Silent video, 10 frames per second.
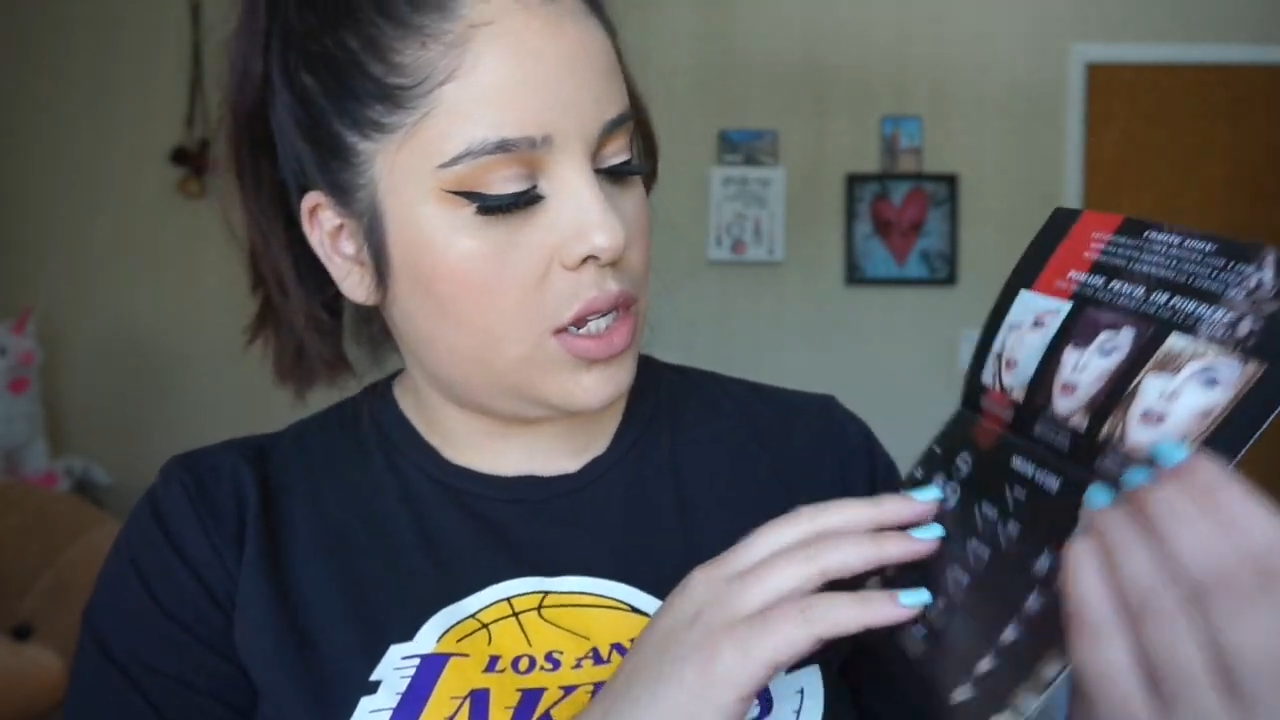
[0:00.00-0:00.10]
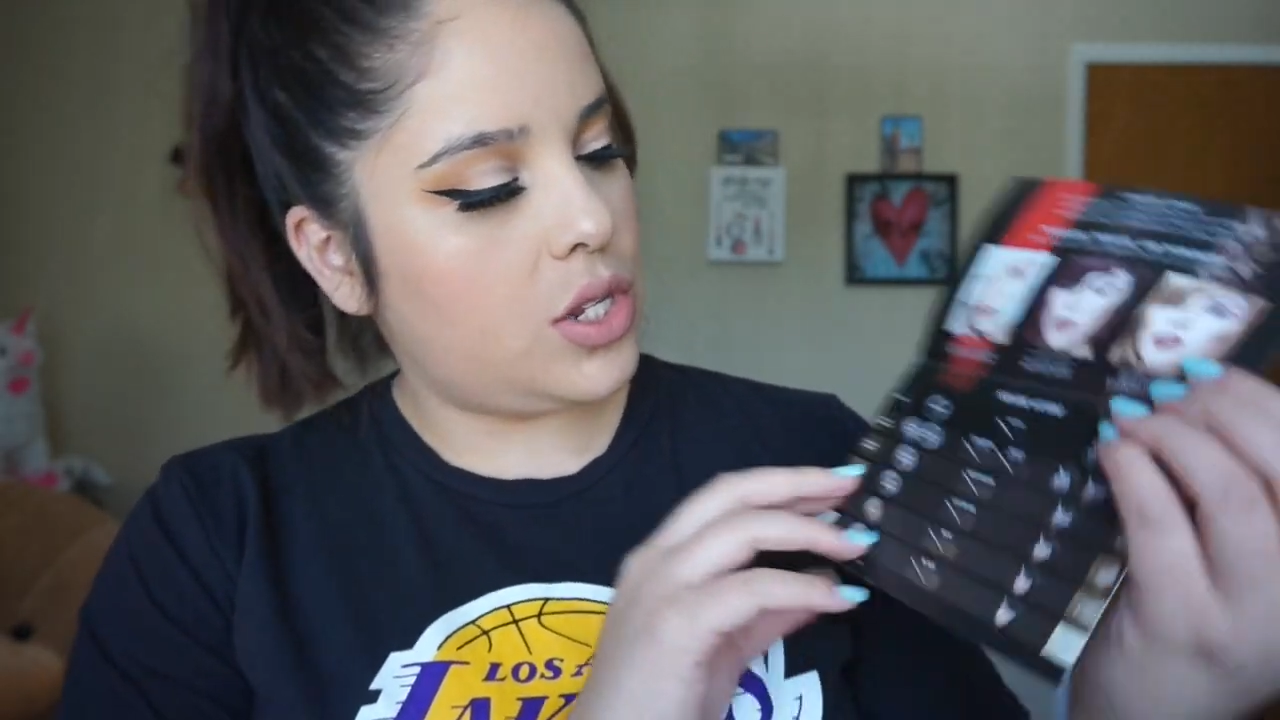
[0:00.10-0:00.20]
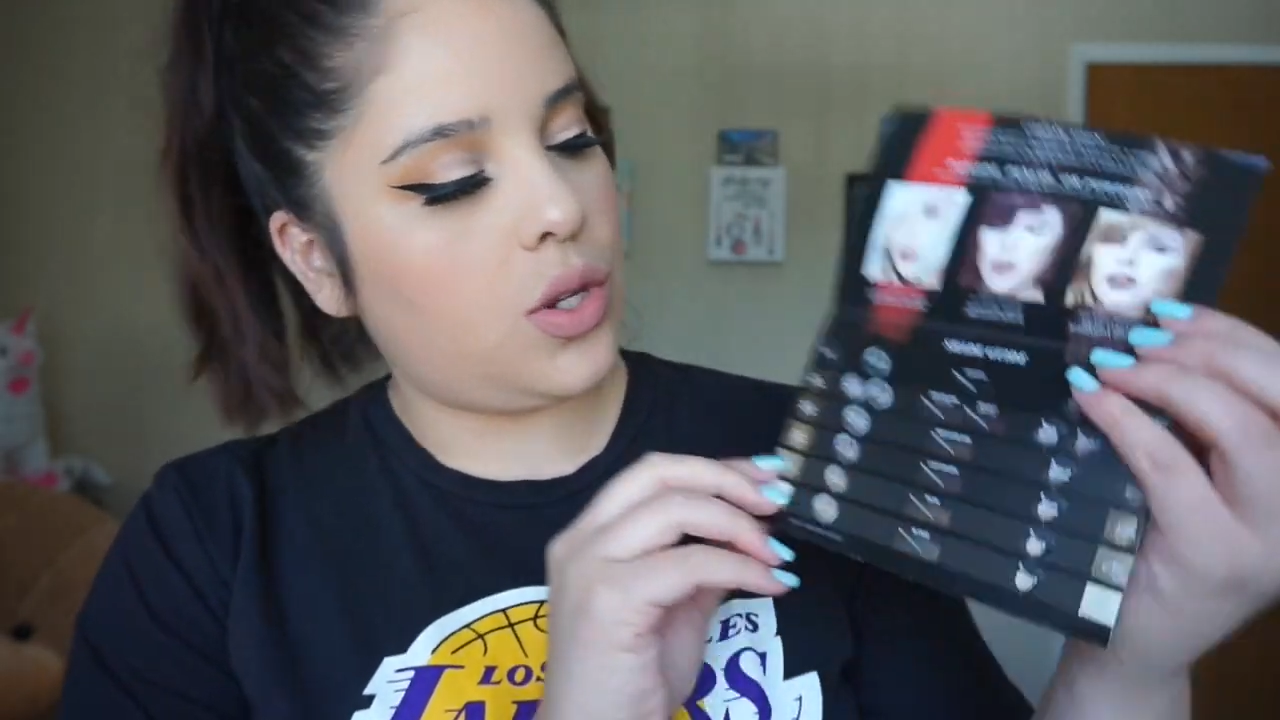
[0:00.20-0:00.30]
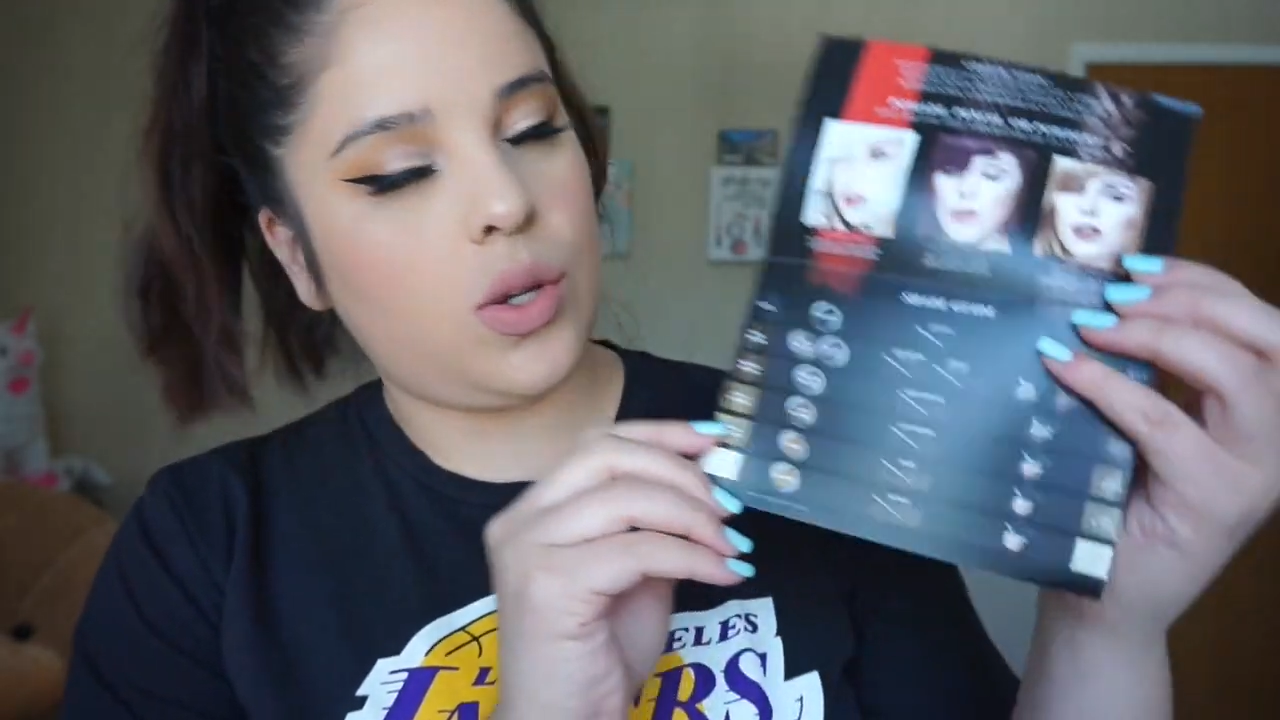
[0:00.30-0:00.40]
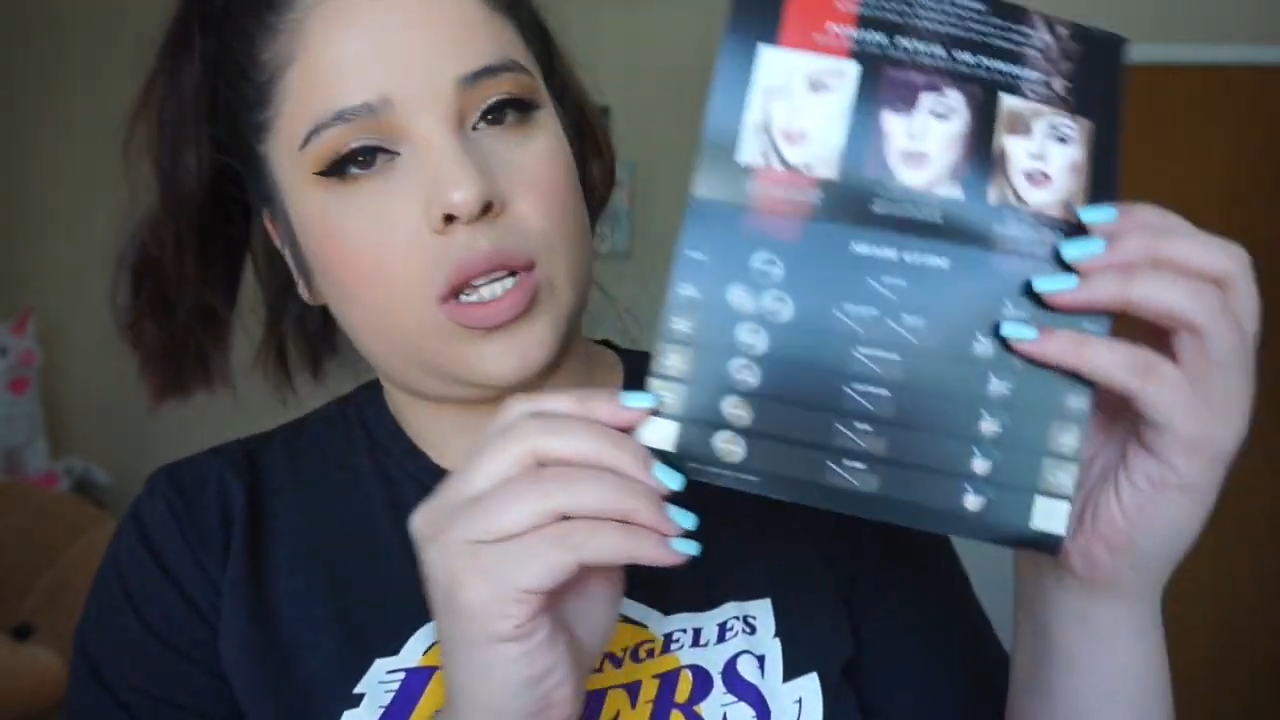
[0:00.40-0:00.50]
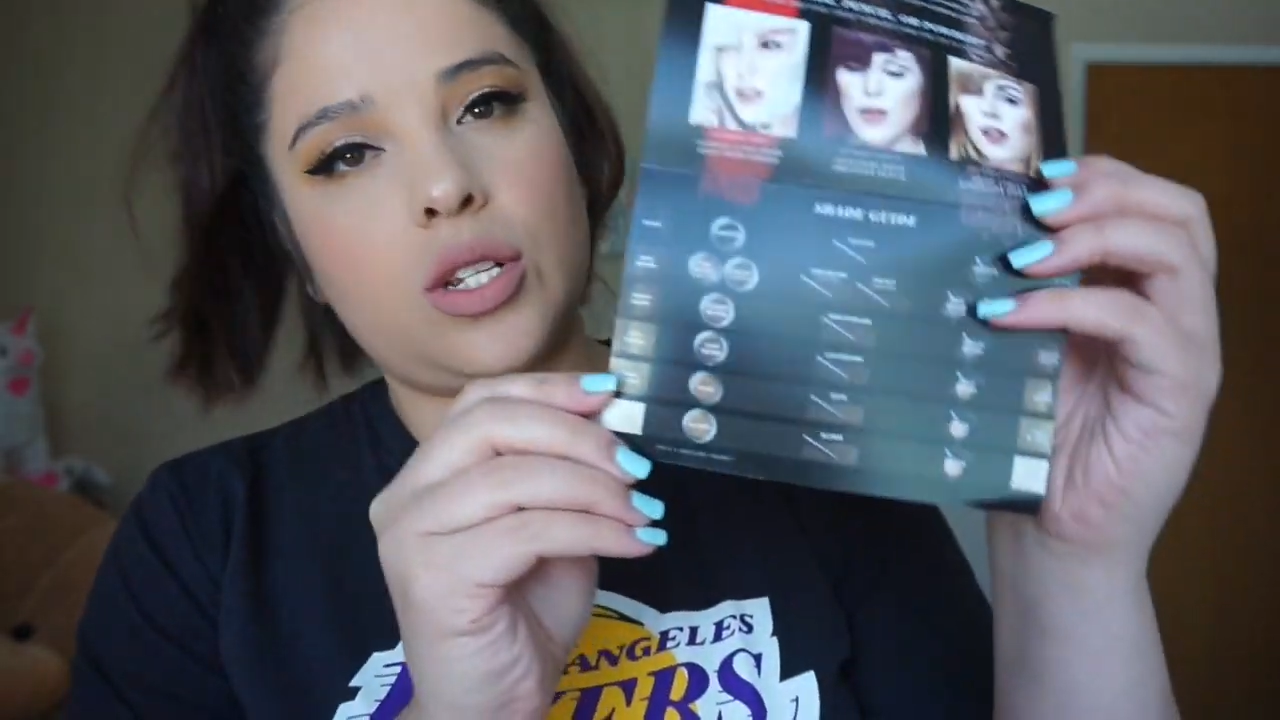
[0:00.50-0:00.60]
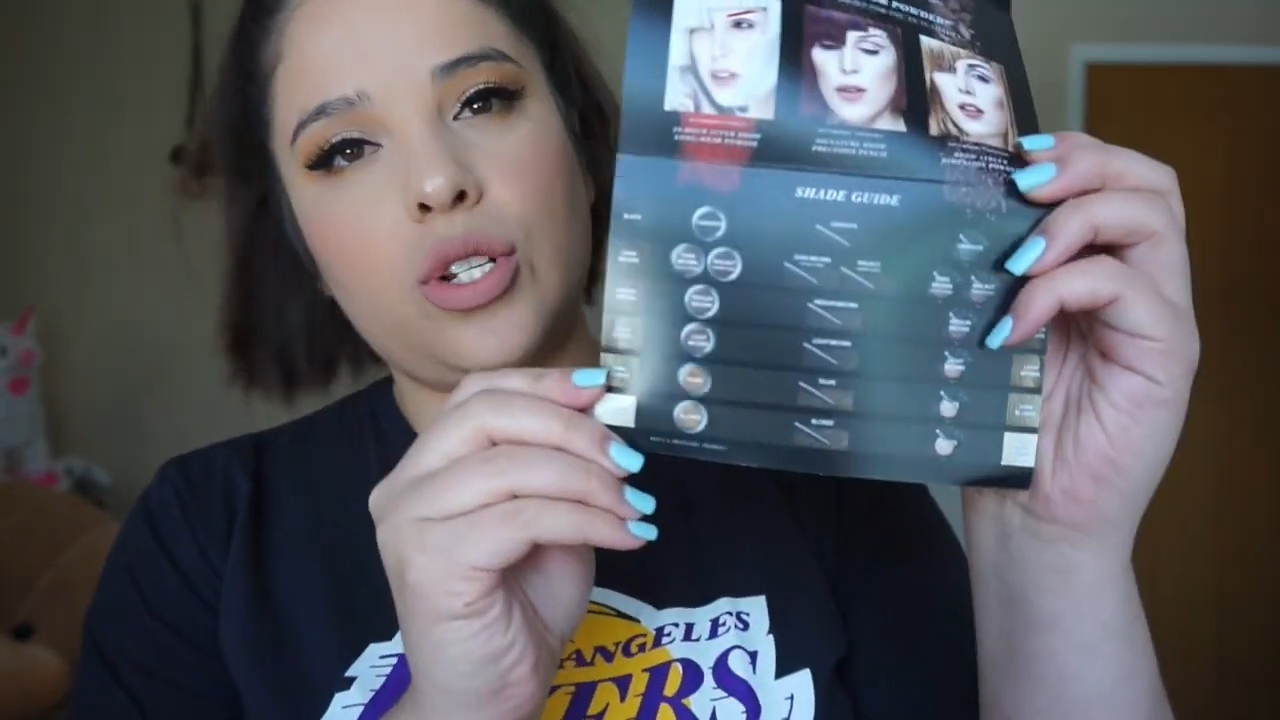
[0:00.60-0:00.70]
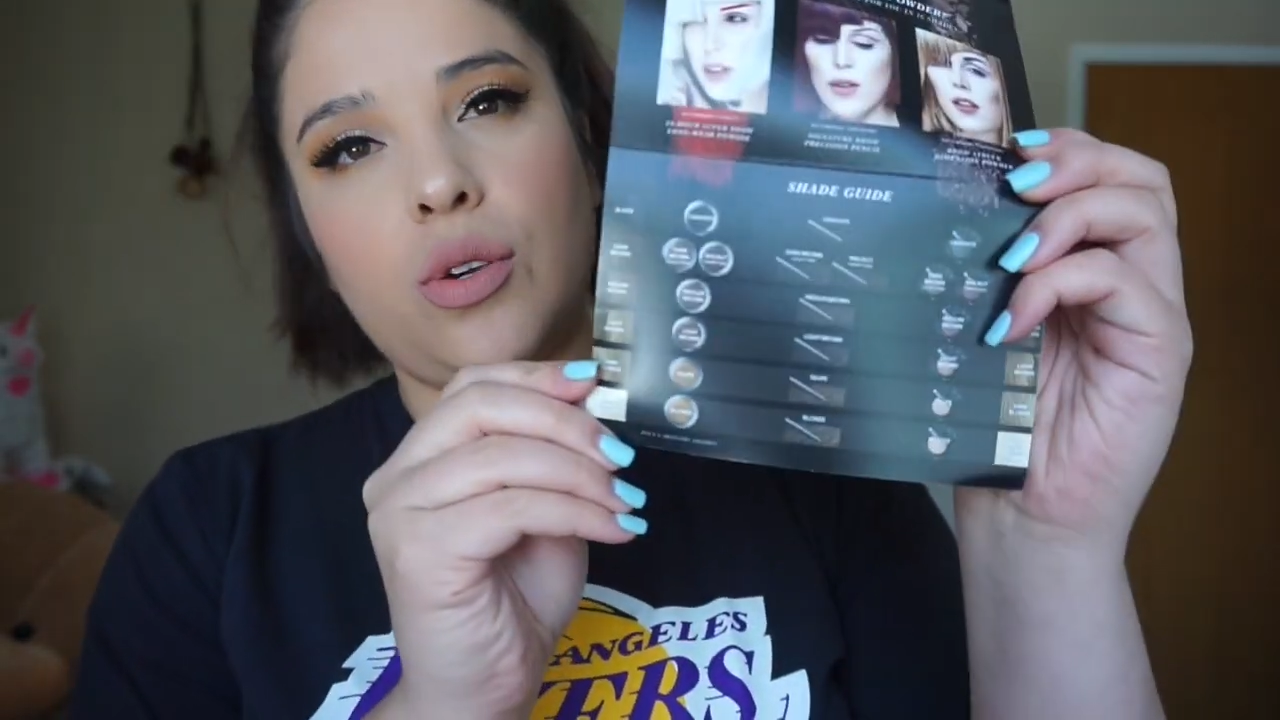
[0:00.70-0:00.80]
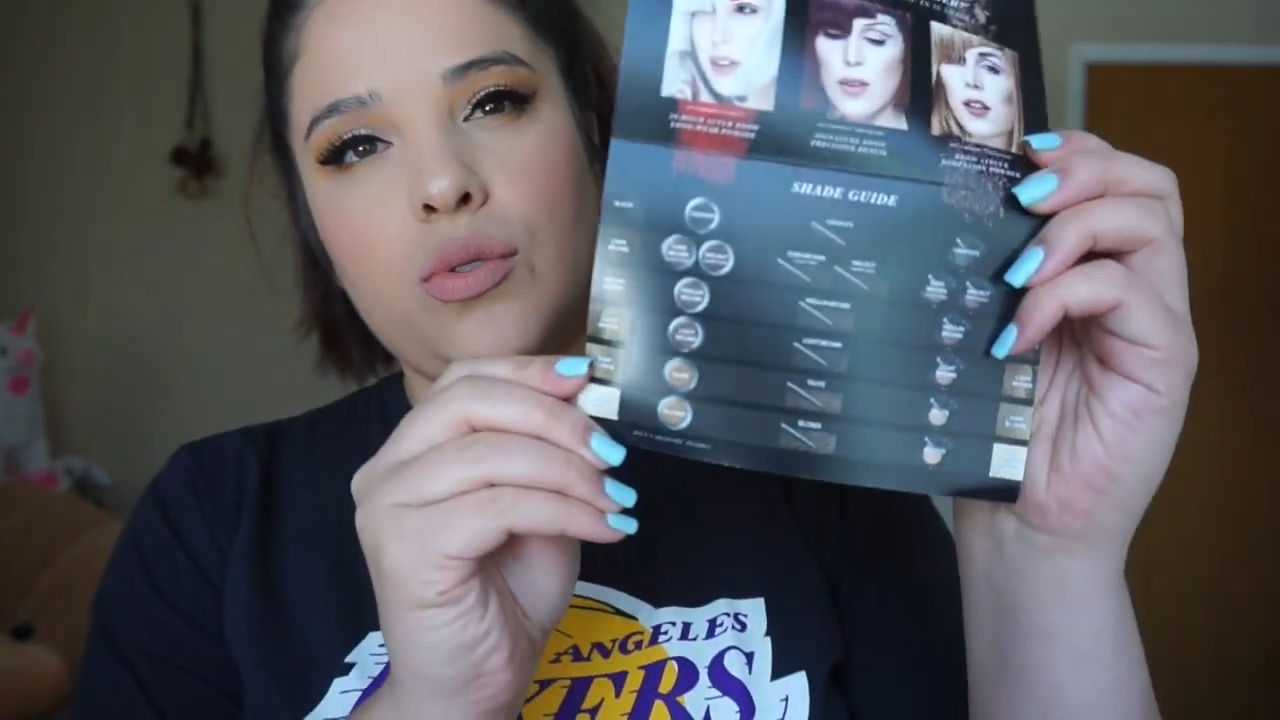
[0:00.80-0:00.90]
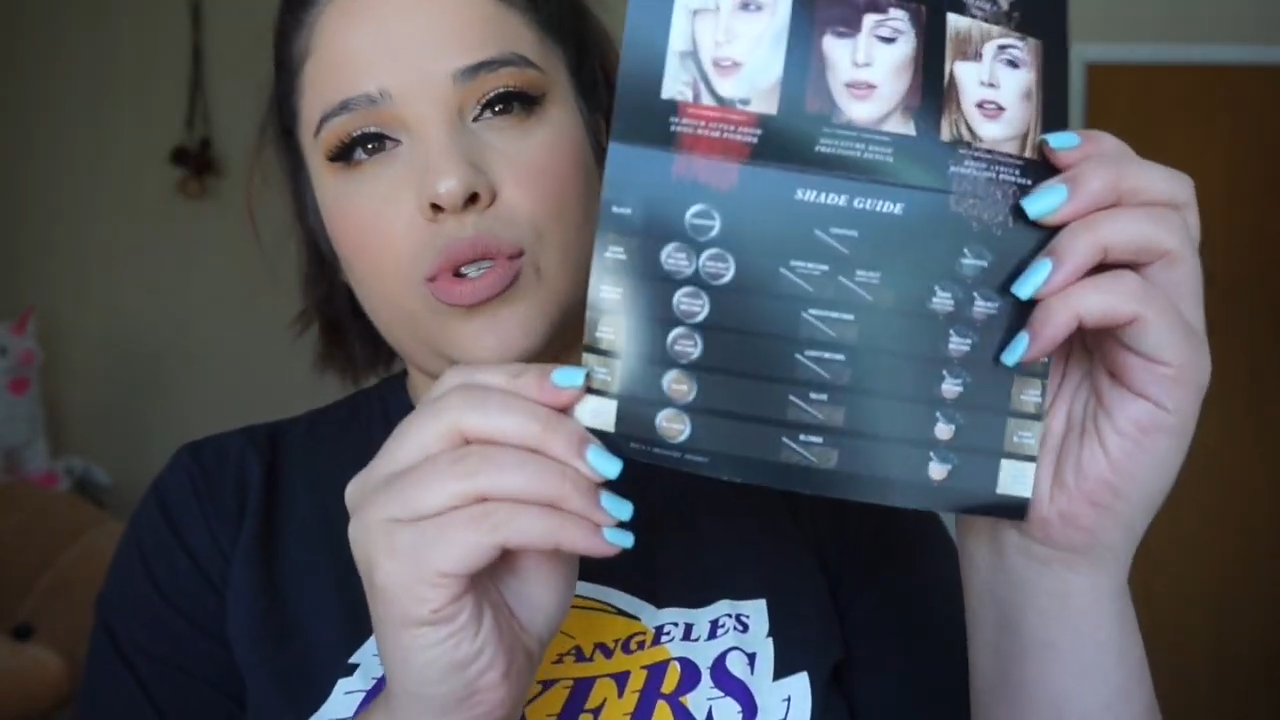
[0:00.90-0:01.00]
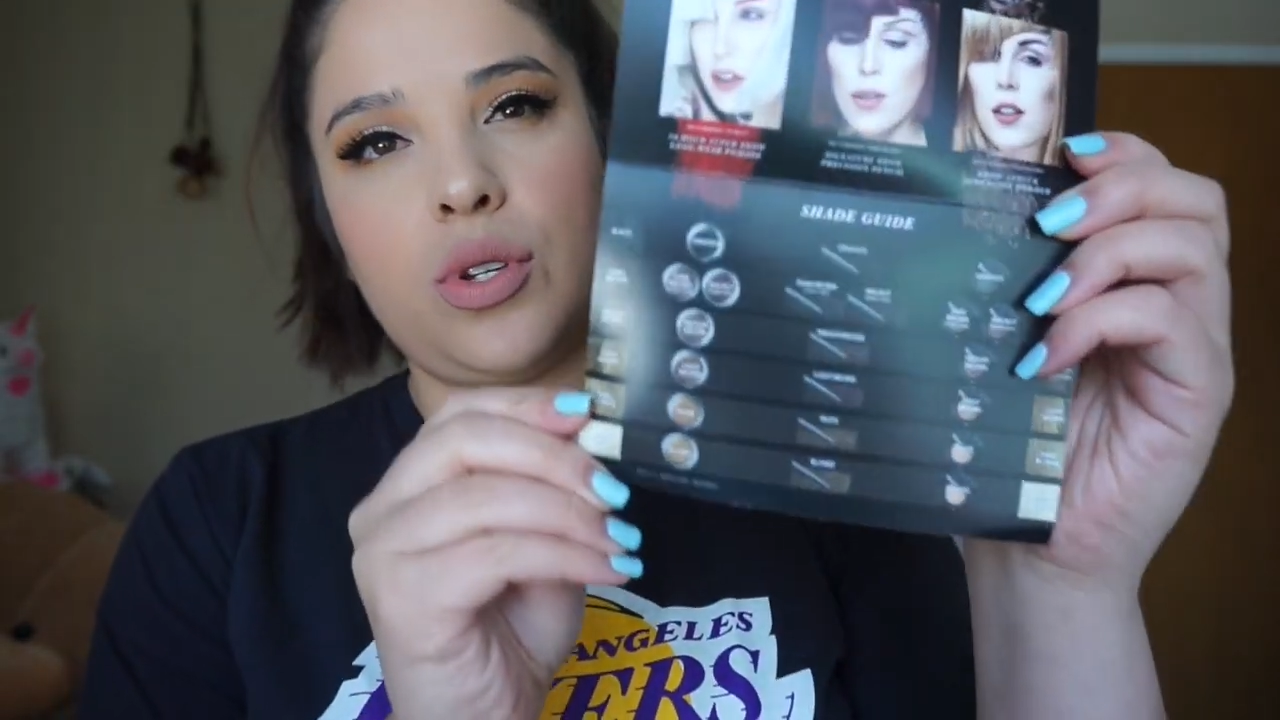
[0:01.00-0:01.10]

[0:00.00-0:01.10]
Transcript: So it shows